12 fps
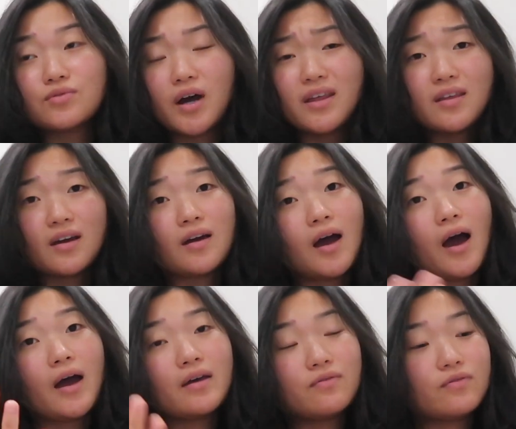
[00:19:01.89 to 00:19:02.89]

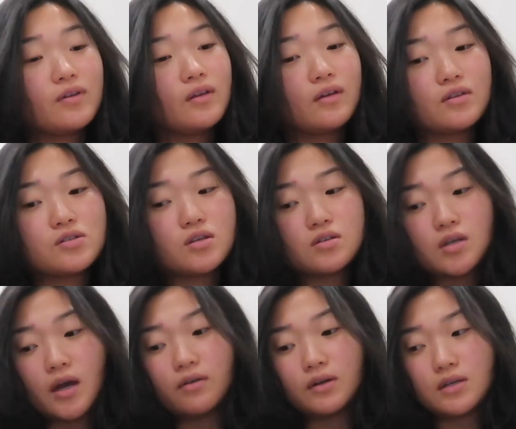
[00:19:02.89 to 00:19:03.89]
I feel like this is,
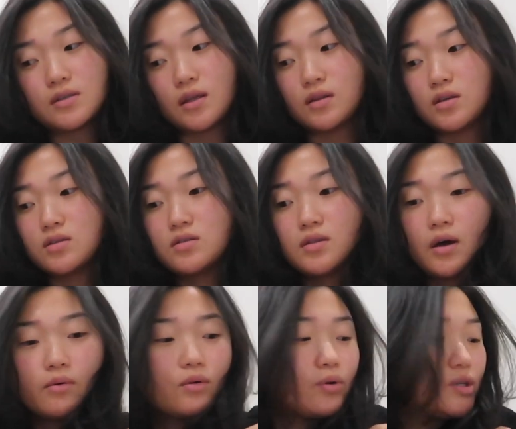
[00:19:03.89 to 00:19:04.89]
I already said this,
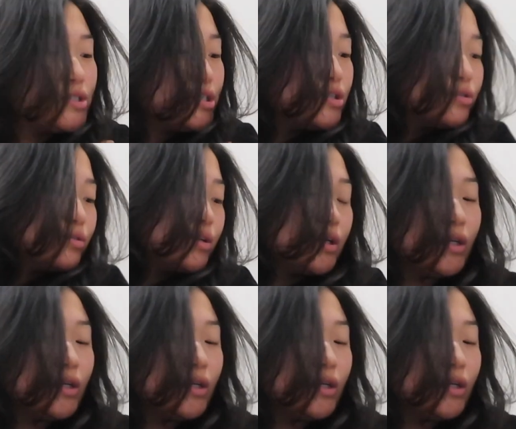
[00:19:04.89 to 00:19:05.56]
that we're going to